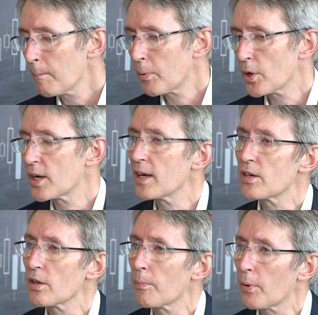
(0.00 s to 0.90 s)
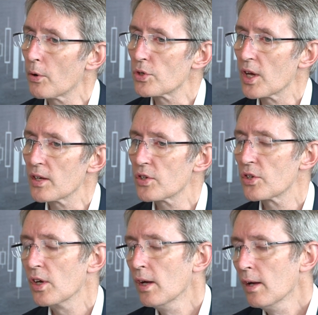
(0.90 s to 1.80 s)
put it into the
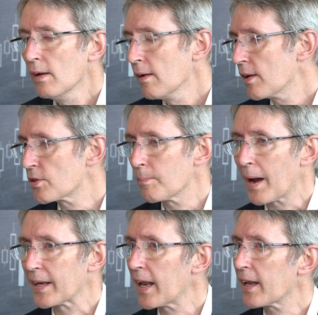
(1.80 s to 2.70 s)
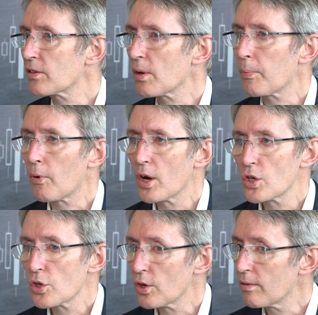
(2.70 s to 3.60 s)
process. It's a magnetic
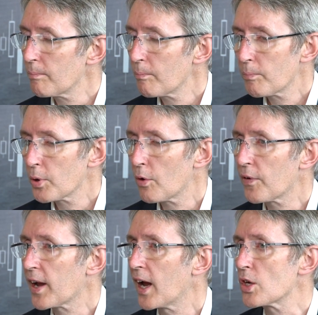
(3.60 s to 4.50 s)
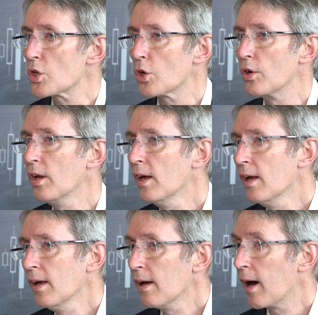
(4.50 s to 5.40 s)
separation, purification
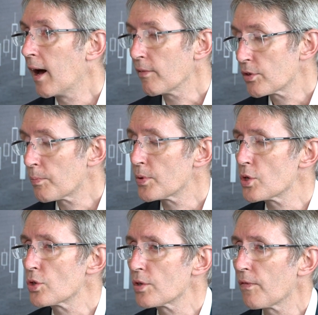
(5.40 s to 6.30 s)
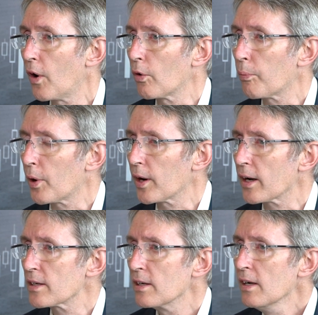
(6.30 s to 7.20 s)
to produce the final
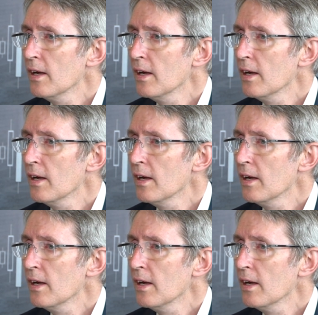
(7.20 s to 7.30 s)
product.